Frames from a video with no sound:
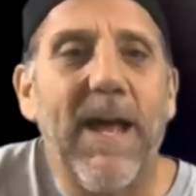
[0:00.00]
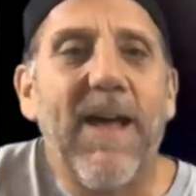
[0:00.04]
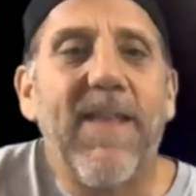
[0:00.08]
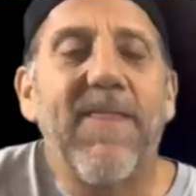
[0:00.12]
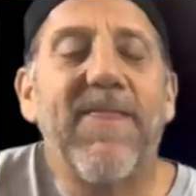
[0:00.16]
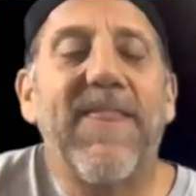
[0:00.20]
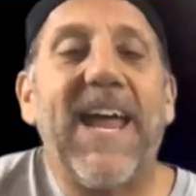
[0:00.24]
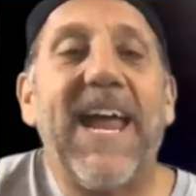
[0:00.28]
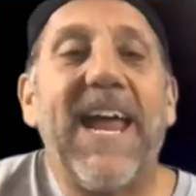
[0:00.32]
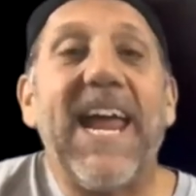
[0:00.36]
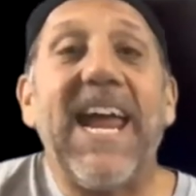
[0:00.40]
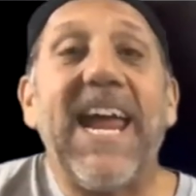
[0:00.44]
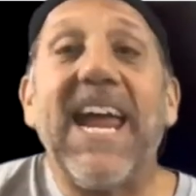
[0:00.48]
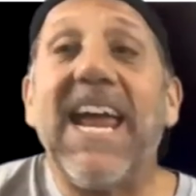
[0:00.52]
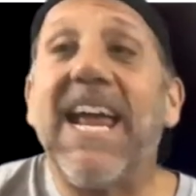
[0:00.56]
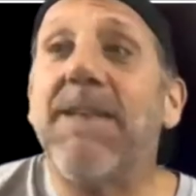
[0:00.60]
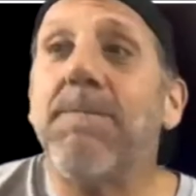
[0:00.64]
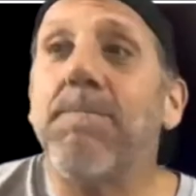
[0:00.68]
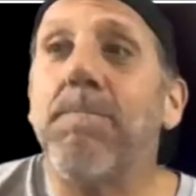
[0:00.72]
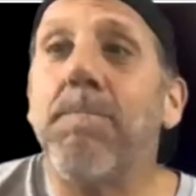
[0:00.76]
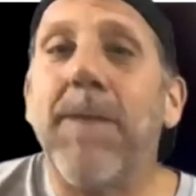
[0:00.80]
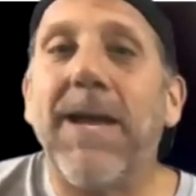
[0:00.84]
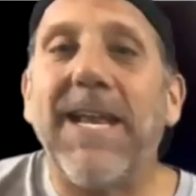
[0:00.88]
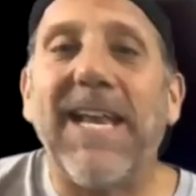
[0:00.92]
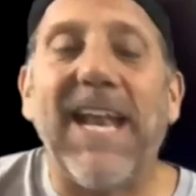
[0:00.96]
They
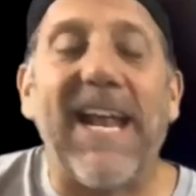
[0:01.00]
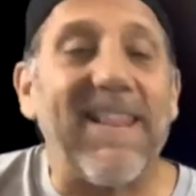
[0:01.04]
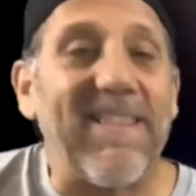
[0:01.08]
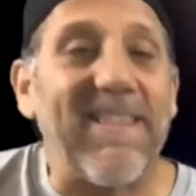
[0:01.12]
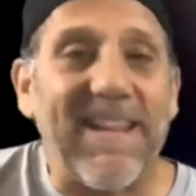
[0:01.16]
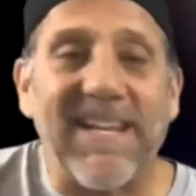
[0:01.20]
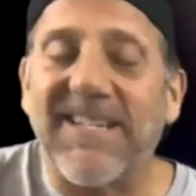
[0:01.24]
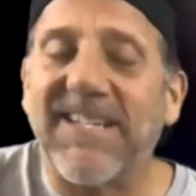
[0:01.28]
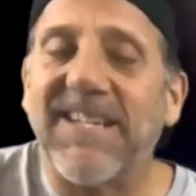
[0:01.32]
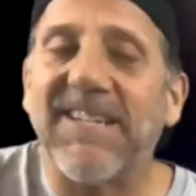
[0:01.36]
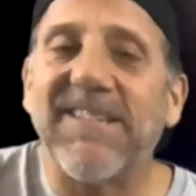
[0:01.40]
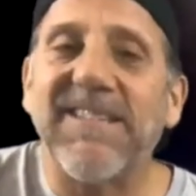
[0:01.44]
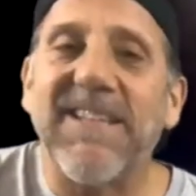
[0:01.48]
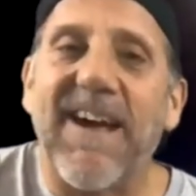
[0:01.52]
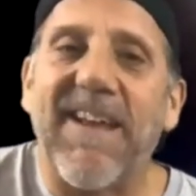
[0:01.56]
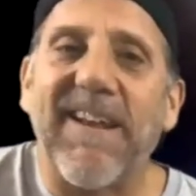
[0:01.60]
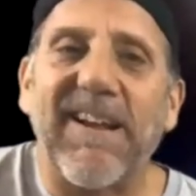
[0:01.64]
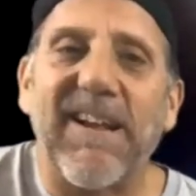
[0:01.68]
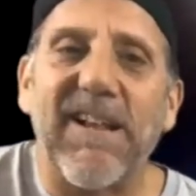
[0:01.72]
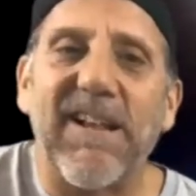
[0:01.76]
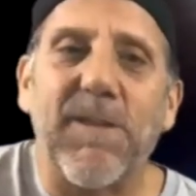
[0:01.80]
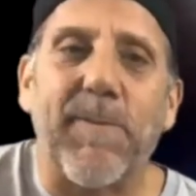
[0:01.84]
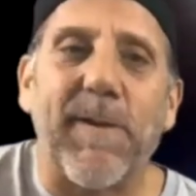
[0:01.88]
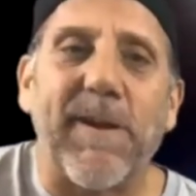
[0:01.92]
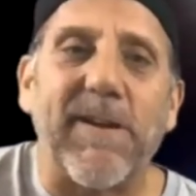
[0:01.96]
admit it. This is not a
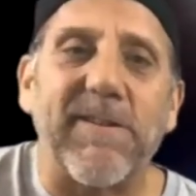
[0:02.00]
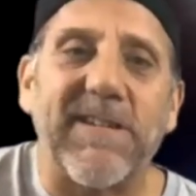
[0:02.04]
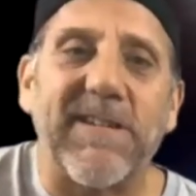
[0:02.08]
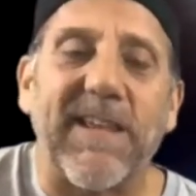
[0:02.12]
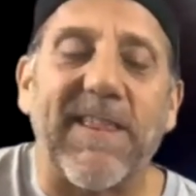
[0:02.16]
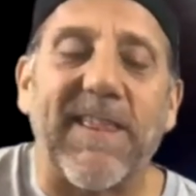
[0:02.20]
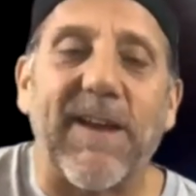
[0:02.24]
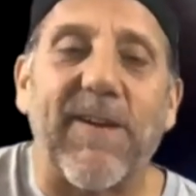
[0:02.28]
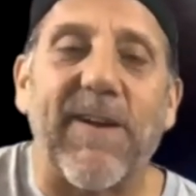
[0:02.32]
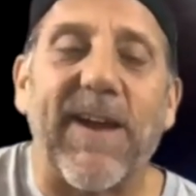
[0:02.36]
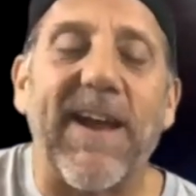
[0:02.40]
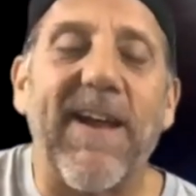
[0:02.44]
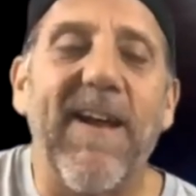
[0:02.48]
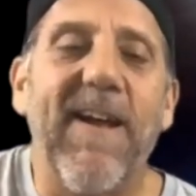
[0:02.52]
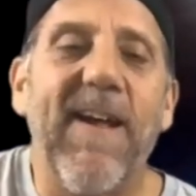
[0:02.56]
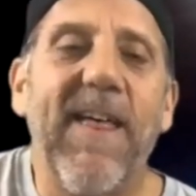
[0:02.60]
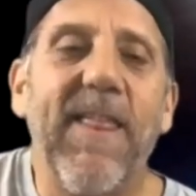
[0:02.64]
conspiracy theory.